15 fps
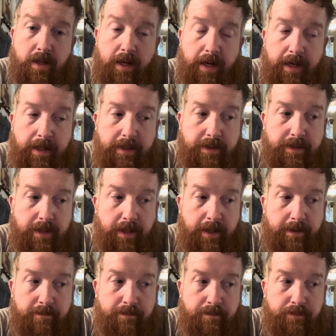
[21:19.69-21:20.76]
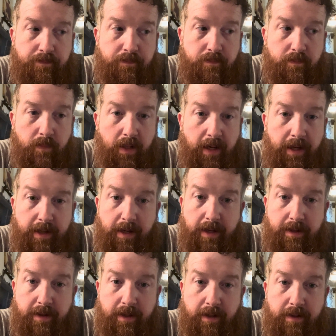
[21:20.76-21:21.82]
and I
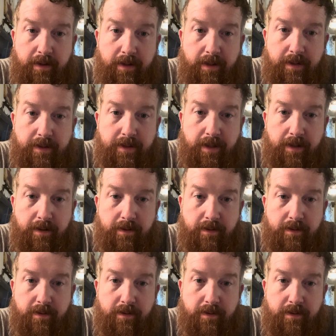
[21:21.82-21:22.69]
think that